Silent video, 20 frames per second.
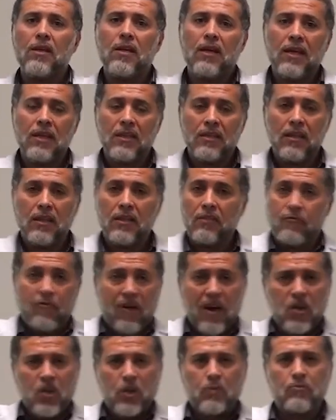and
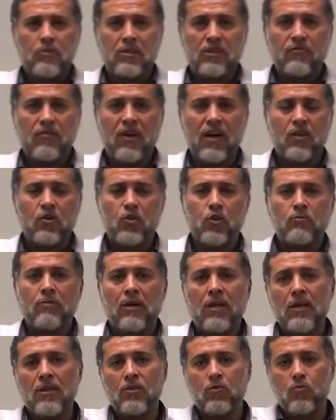vacuum is vacuum,
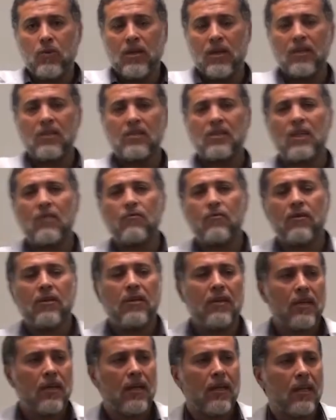and we receive
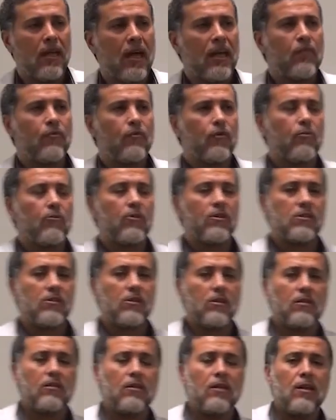light from the
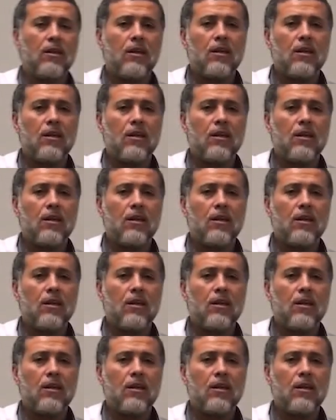sun,